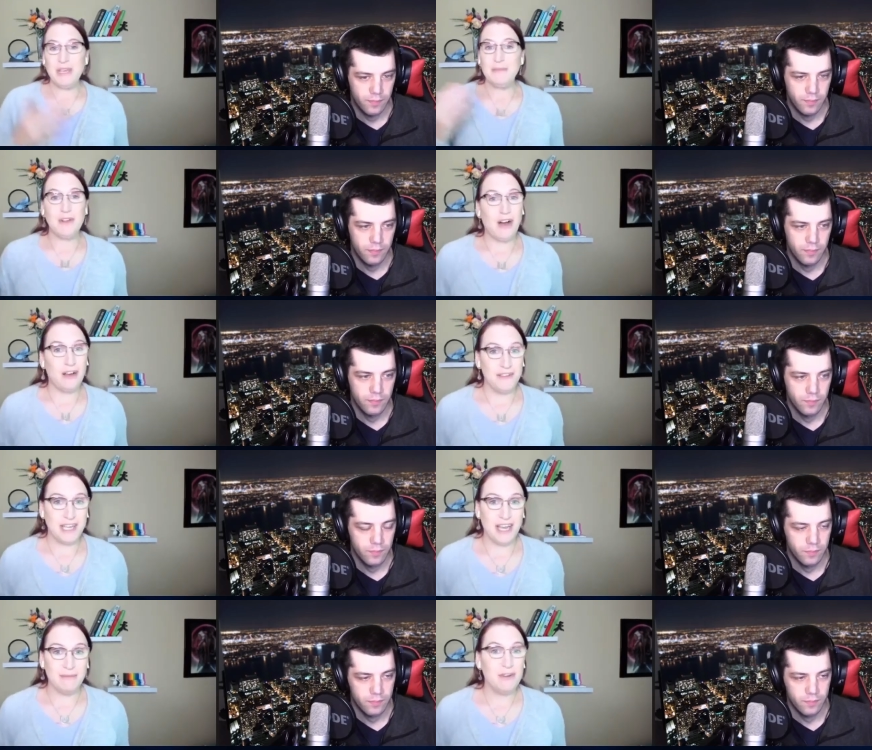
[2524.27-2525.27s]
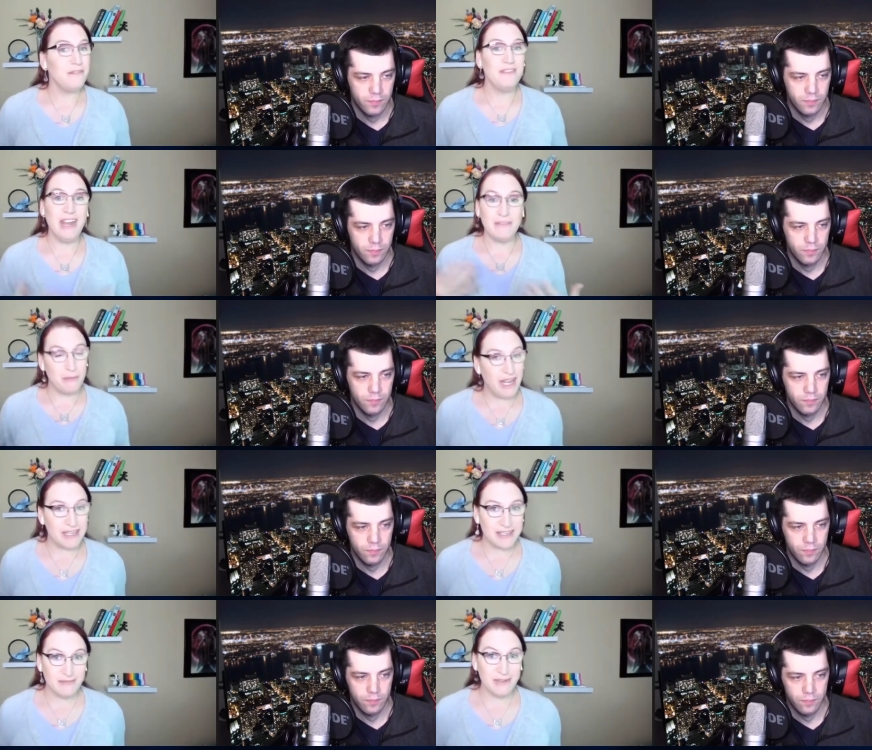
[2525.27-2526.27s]
Speaker 1: people all the time who've never
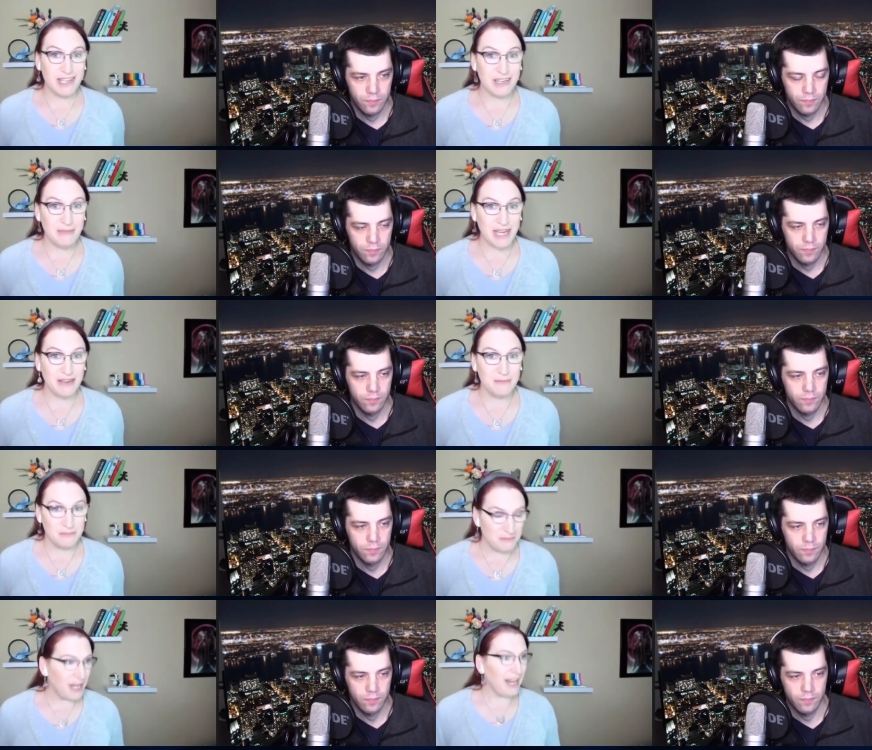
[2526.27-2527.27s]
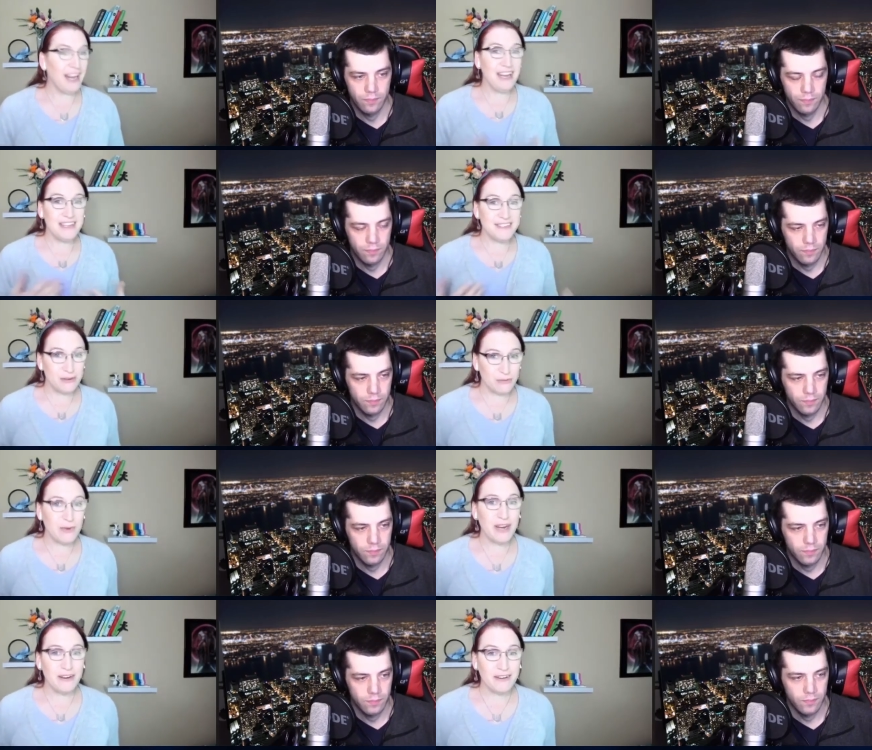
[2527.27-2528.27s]
met someone like me. And is it
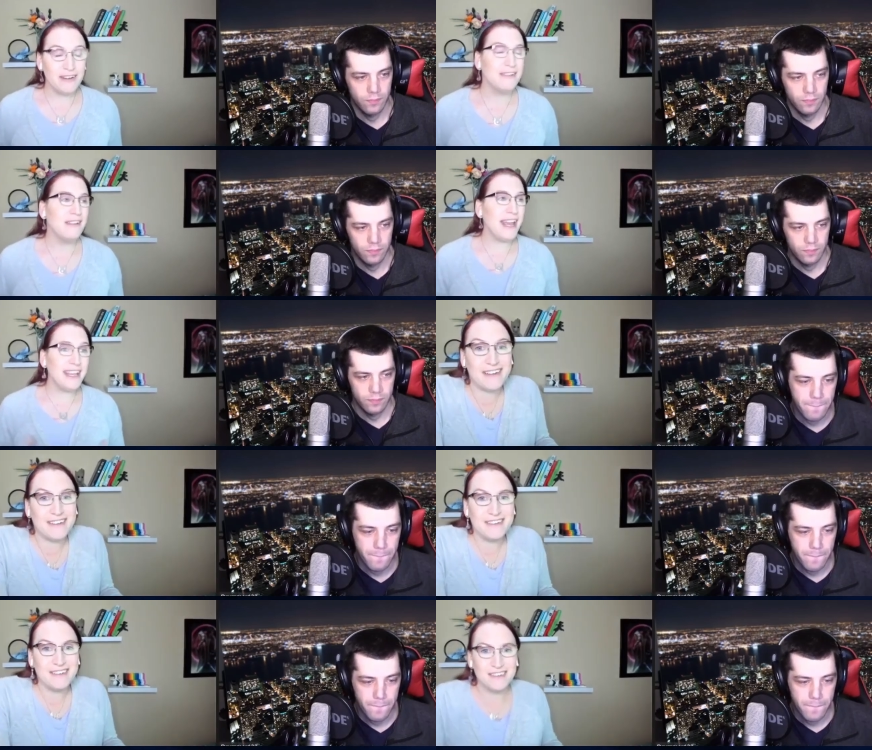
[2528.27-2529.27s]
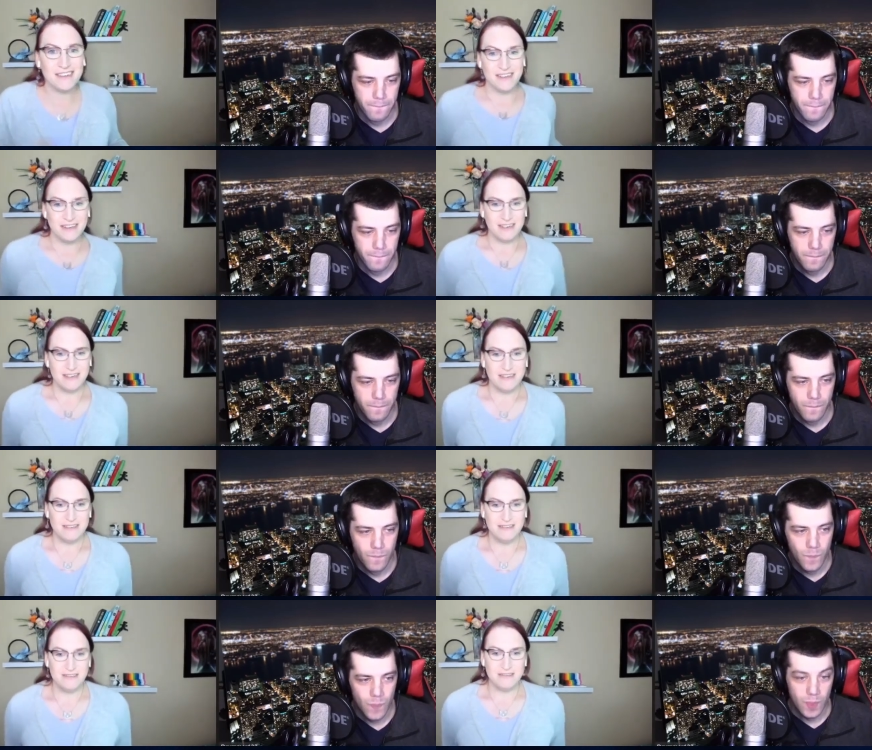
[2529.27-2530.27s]
weird? Is-
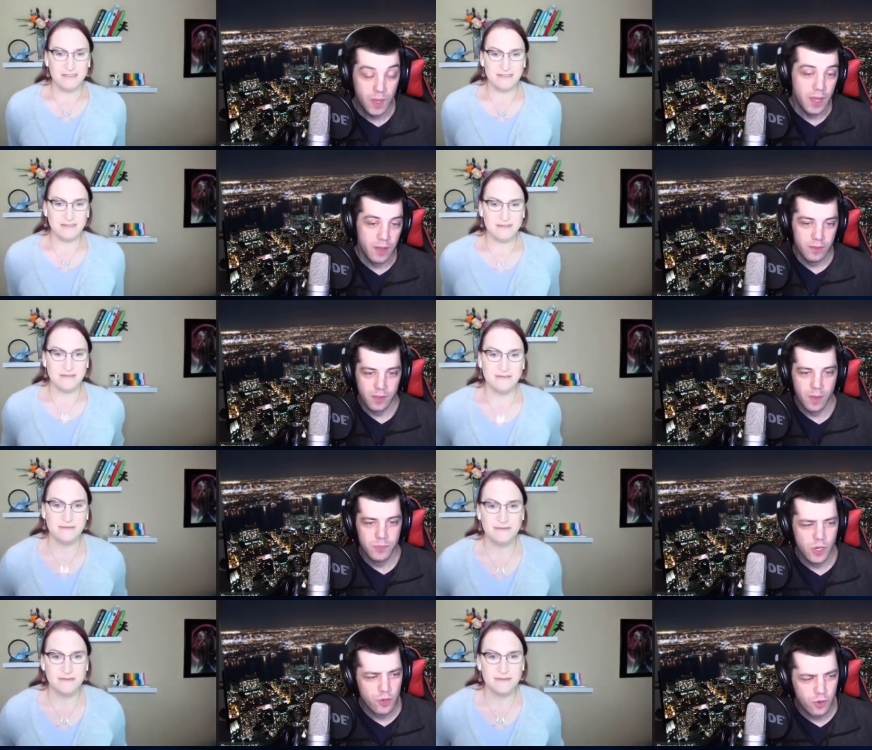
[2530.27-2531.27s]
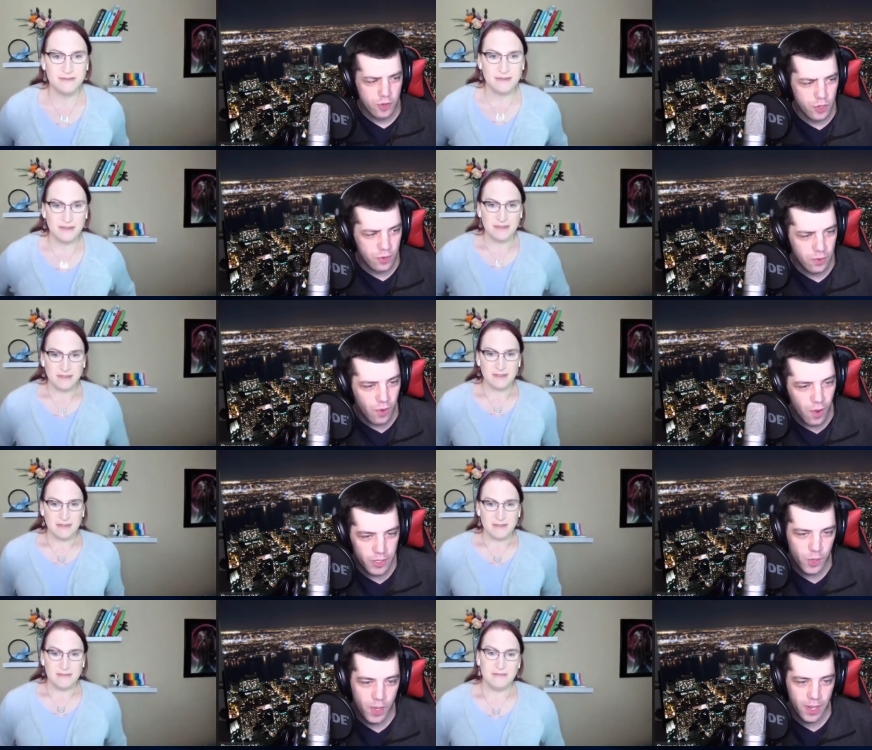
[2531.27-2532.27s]
Speaker 2: yeah. I'm sorry, your your
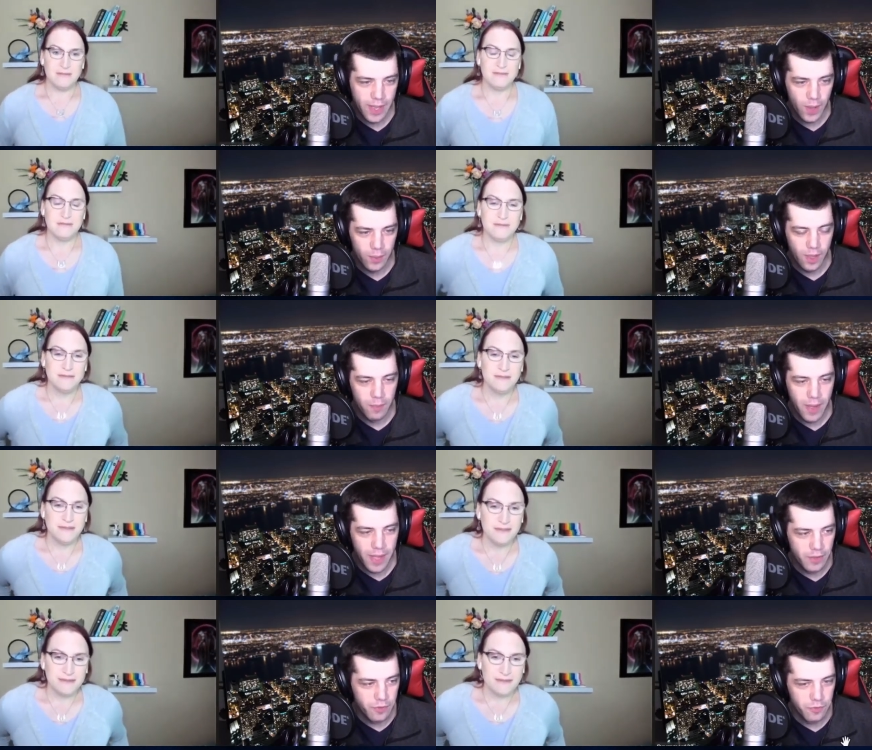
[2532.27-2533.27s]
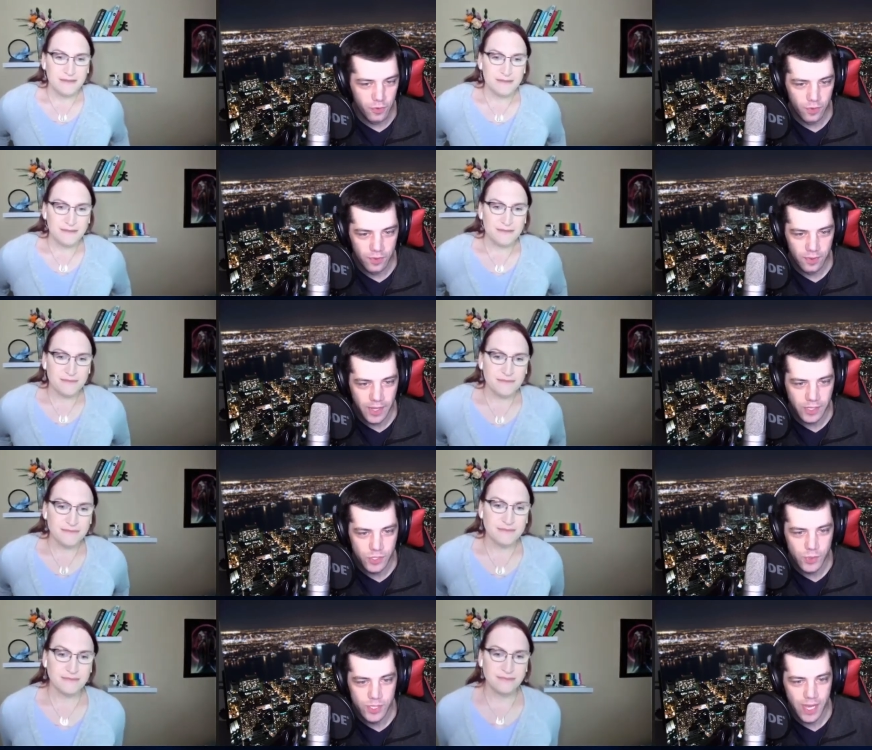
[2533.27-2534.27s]
audio cut out on my end for like
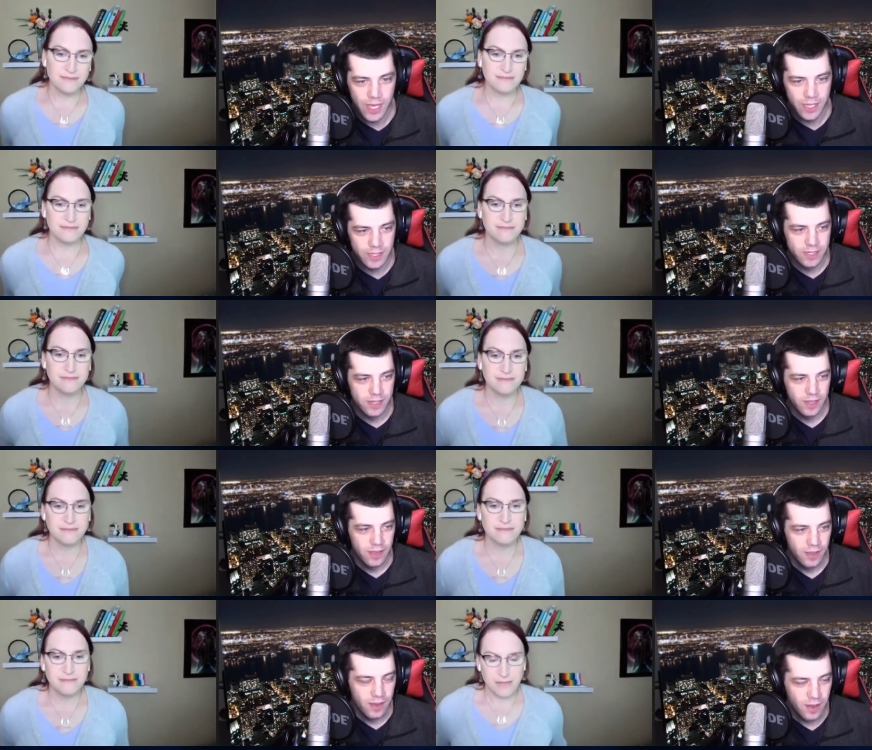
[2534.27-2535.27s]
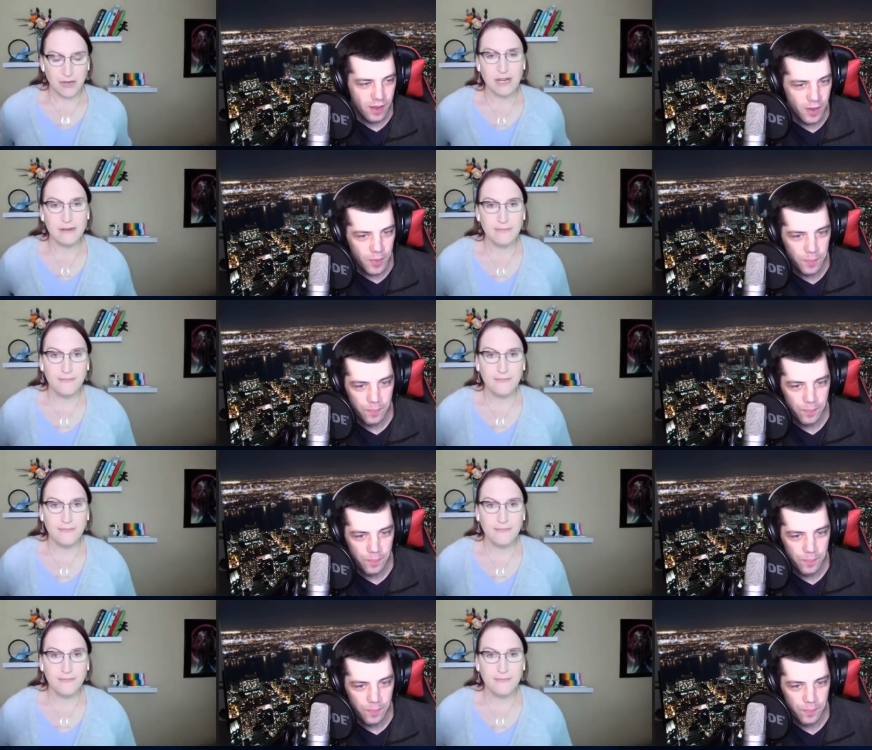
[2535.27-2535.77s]
two seconds.
Speaker 1: Um, okay.